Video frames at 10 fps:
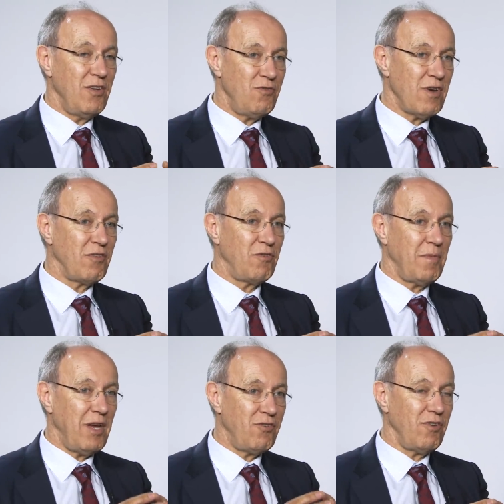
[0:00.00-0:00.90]

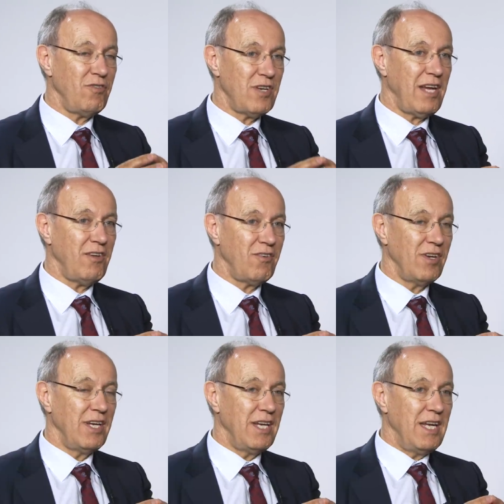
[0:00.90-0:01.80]
transformation and change
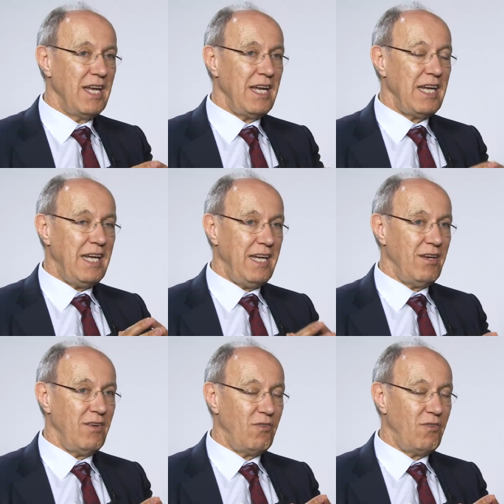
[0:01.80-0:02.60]
in